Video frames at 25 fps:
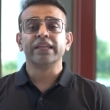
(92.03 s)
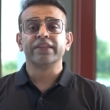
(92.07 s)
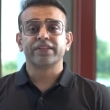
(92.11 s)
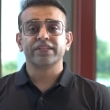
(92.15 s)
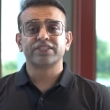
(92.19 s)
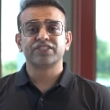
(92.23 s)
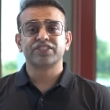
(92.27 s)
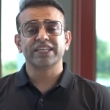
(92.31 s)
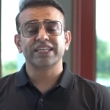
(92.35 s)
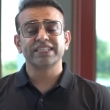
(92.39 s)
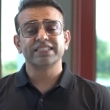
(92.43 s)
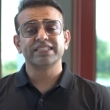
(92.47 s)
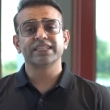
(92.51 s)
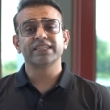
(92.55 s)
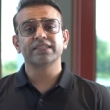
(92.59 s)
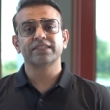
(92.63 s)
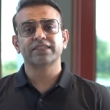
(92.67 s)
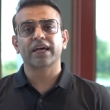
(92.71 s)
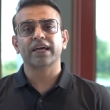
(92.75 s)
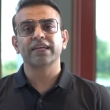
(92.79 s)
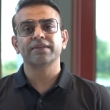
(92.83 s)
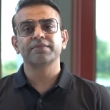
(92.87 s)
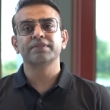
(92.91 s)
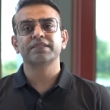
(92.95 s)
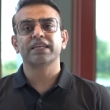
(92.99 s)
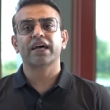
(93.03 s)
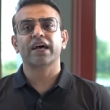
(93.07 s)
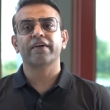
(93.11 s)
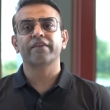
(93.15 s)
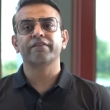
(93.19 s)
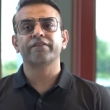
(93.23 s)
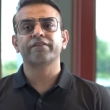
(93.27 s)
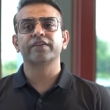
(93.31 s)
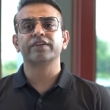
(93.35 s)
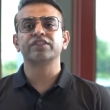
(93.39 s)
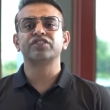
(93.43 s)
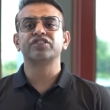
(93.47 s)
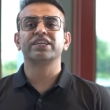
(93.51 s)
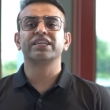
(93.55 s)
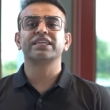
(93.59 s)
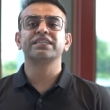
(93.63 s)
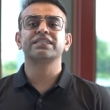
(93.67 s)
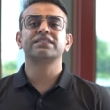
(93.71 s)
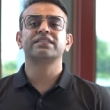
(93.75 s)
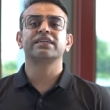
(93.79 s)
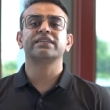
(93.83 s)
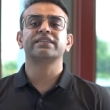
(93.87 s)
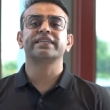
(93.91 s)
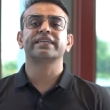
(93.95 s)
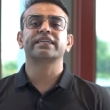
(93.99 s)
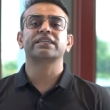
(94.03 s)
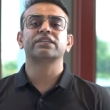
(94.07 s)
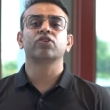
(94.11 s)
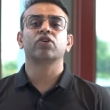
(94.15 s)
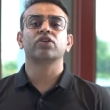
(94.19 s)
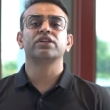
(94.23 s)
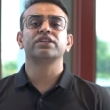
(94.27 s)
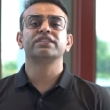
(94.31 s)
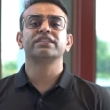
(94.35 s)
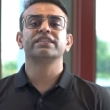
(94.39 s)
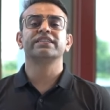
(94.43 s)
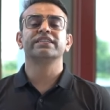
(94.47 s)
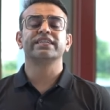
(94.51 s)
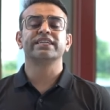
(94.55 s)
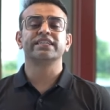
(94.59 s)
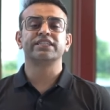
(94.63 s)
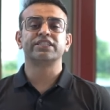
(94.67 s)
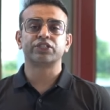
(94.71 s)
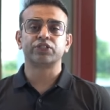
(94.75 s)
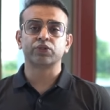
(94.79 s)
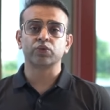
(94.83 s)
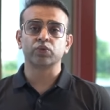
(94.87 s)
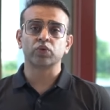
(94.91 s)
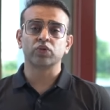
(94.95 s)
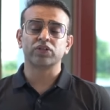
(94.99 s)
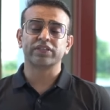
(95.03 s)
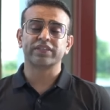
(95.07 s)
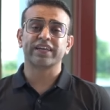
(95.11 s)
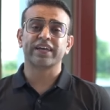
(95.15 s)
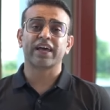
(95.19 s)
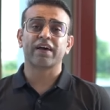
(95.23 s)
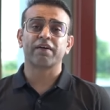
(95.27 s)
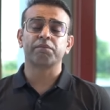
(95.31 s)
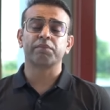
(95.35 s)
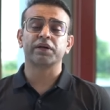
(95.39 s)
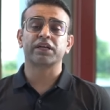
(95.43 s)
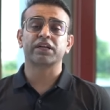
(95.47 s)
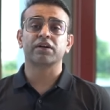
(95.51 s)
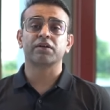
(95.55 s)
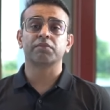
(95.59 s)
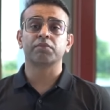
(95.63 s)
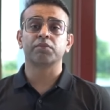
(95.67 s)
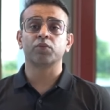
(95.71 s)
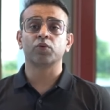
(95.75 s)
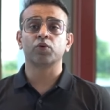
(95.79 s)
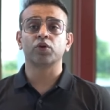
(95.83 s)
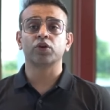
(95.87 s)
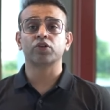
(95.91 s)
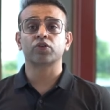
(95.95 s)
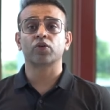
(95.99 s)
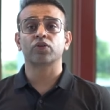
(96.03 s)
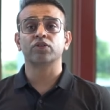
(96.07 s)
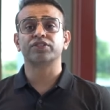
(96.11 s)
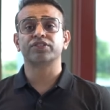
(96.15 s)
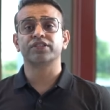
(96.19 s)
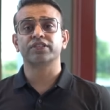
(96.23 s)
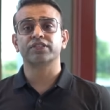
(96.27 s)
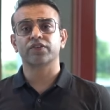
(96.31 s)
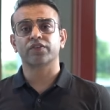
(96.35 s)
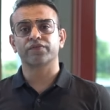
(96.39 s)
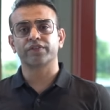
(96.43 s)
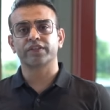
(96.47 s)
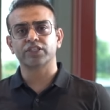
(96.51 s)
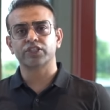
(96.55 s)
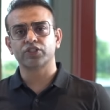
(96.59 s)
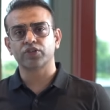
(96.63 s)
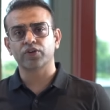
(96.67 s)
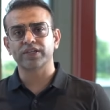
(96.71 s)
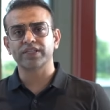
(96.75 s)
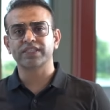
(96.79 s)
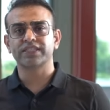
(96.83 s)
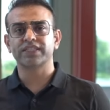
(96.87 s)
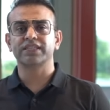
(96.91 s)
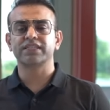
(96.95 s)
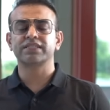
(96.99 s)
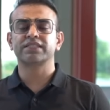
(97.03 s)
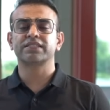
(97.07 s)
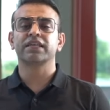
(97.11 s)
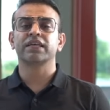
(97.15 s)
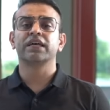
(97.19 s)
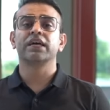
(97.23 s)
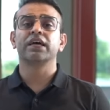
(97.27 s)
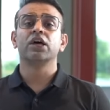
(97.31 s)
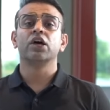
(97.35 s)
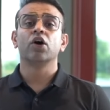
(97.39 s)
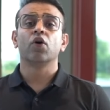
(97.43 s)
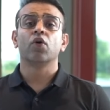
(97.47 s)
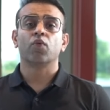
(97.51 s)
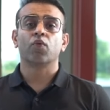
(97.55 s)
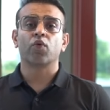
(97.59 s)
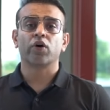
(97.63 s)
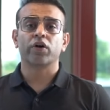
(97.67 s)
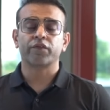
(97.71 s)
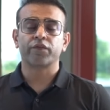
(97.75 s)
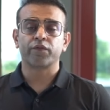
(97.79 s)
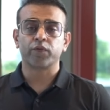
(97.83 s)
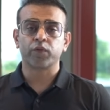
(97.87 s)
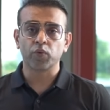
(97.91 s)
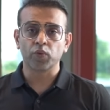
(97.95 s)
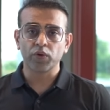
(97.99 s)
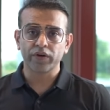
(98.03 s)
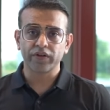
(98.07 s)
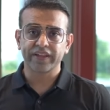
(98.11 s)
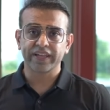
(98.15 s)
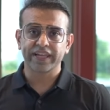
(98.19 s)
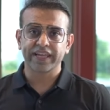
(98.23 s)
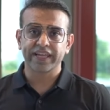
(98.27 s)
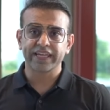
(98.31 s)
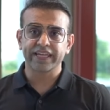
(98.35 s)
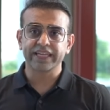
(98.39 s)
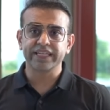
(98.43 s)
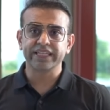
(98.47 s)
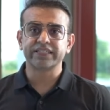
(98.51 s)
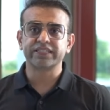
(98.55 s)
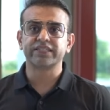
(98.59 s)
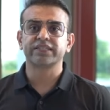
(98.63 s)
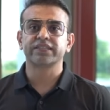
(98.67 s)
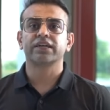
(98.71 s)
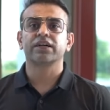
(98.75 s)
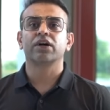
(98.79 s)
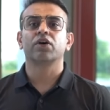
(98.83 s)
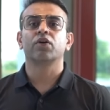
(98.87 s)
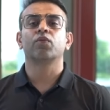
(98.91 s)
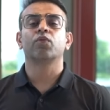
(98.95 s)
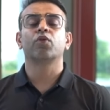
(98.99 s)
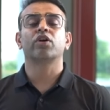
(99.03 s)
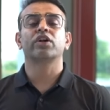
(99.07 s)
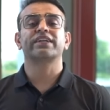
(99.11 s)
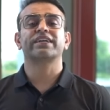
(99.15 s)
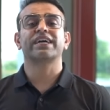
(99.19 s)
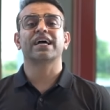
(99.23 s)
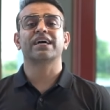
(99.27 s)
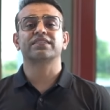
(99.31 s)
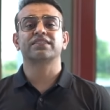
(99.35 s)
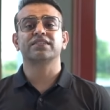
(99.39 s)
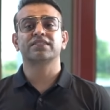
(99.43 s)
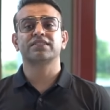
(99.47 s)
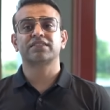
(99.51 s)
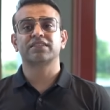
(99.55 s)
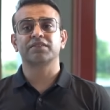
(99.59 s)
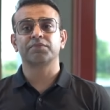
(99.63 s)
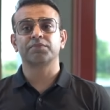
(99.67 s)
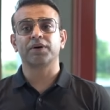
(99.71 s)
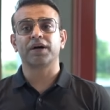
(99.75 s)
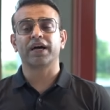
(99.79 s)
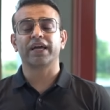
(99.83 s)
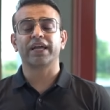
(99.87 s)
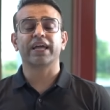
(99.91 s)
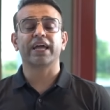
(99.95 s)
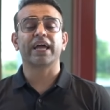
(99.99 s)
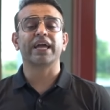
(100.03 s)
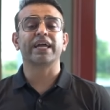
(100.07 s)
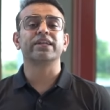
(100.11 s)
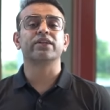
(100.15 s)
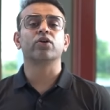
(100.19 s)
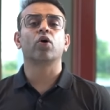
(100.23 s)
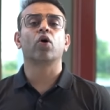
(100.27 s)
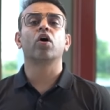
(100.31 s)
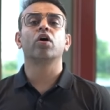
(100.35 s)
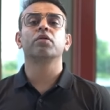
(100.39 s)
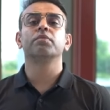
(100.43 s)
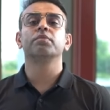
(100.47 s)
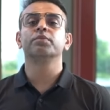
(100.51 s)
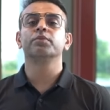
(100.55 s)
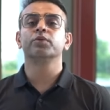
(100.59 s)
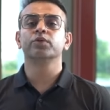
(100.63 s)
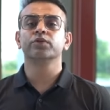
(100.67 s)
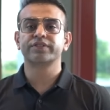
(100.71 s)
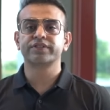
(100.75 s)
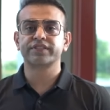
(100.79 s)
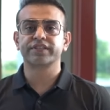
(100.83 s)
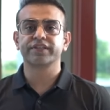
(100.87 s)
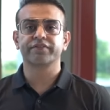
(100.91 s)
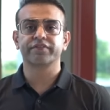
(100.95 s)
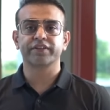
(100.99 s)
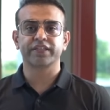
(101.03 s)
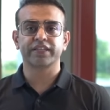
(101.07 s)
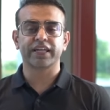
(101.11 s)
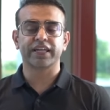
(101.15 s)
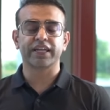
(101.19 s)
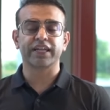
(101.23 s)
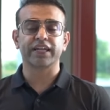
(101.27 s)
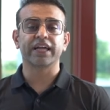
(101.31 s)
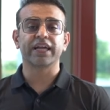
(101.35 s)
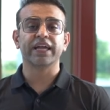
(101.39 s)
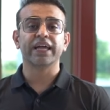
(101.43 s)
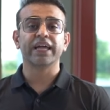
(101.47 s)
The changing times have changed their technology needs to. They have become more conscious of their choices, what food they eat, what gadgets they buy, and almost everything.